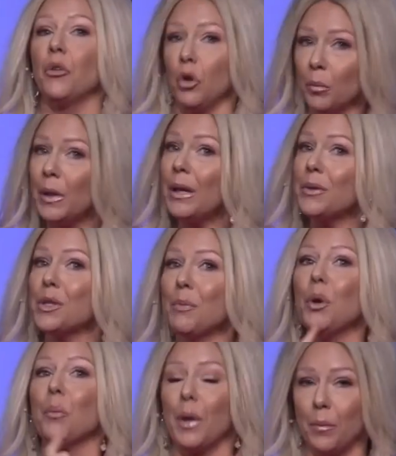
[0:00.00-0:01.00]
Normally I would
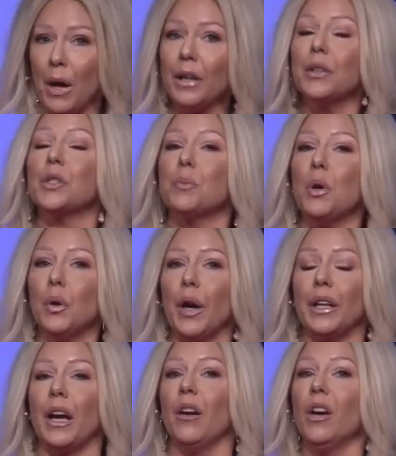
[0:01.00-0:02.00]
smoke, but I'm not going to smoke
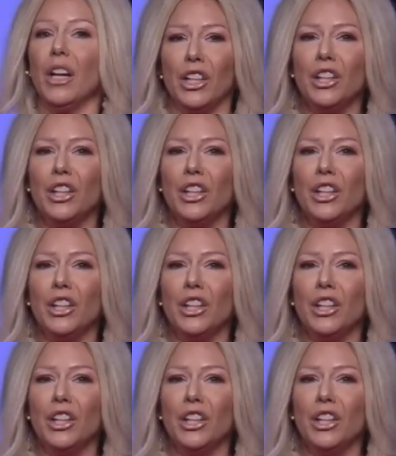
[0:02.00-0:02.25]
right now.